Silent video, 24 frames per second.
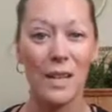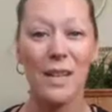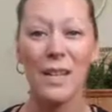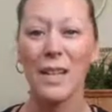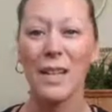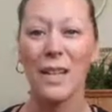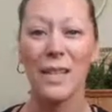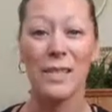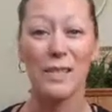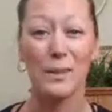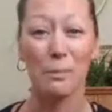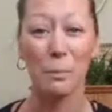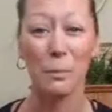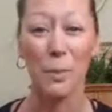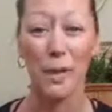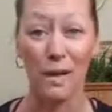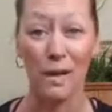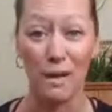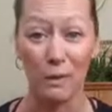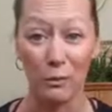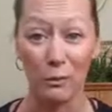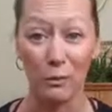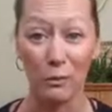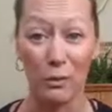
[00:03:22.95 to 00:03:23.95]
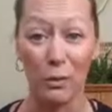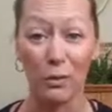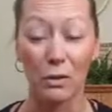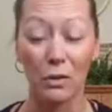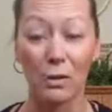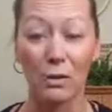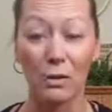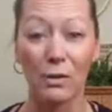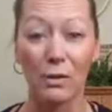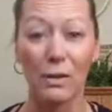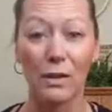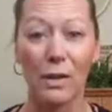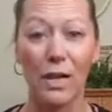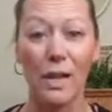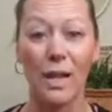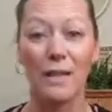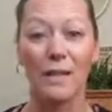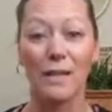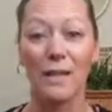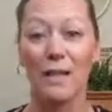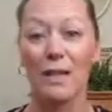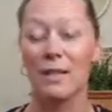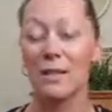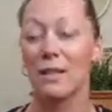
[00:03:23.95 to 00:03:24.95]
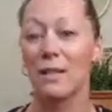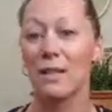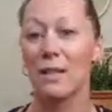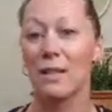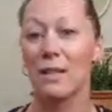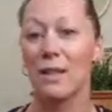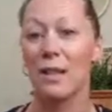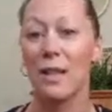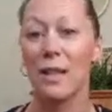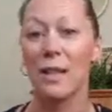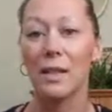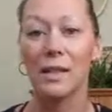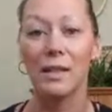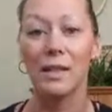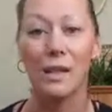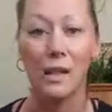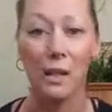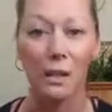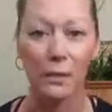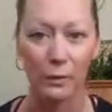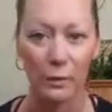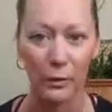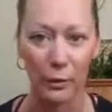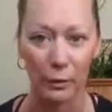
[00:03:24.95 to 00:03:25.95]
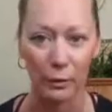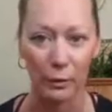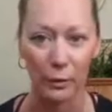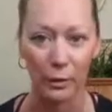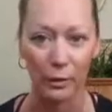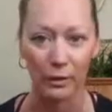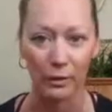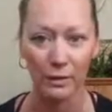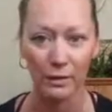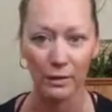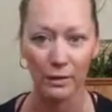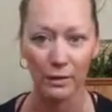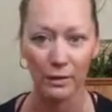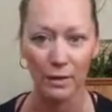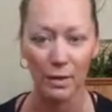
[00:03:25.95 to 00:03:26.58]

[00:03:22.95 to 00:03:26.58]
It's painful and it's uncomfortable,